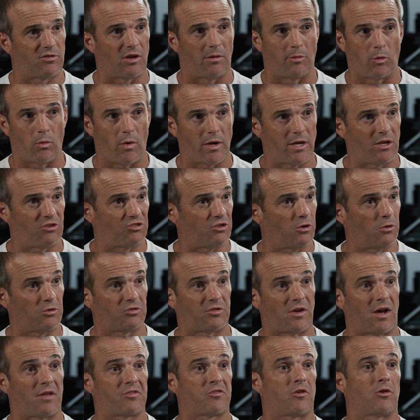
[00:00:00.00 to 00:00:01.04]
tell me why you chose
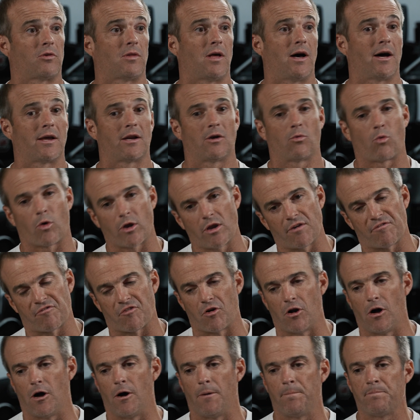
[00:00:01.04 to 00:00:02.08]
South Carolina, where you're
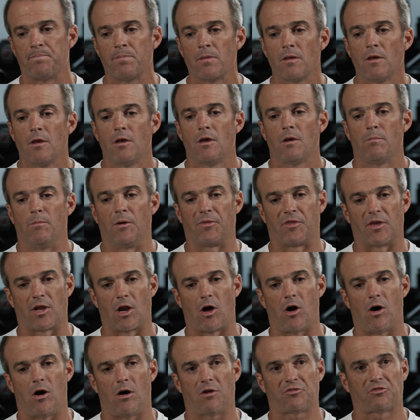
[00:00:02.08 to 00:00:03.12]
from. But then I
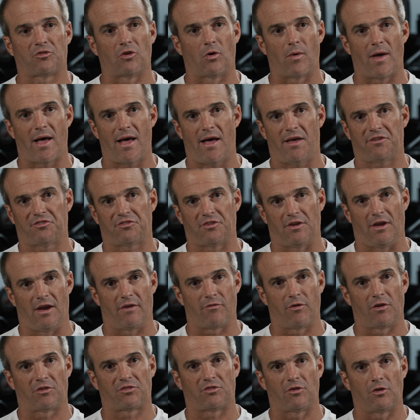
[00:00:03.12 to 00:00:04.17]
also asked
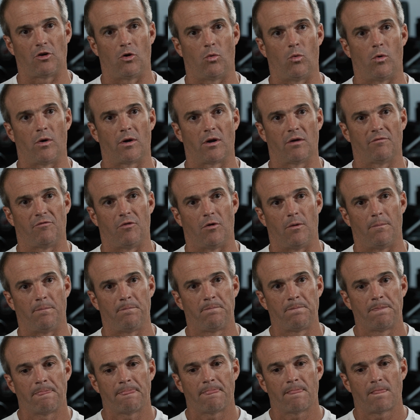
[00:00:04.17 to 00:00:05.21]
every single one of them,
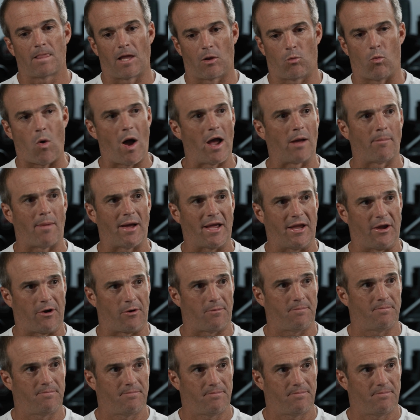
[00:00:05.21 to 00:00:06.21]
why am I here?